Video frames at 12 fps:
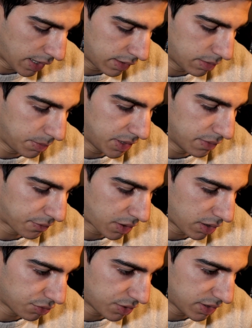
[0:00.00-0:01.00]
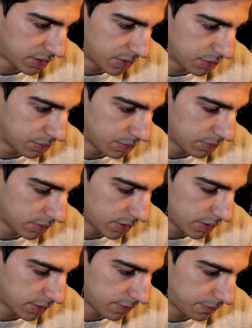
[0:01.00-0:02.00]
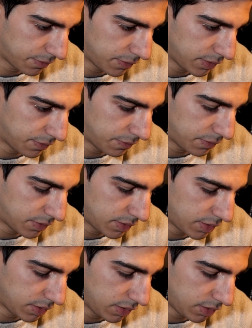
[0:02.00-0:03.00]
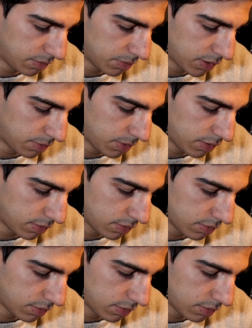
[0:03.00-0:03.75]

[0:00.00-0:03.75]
add a bit of contrast to 15 maybe.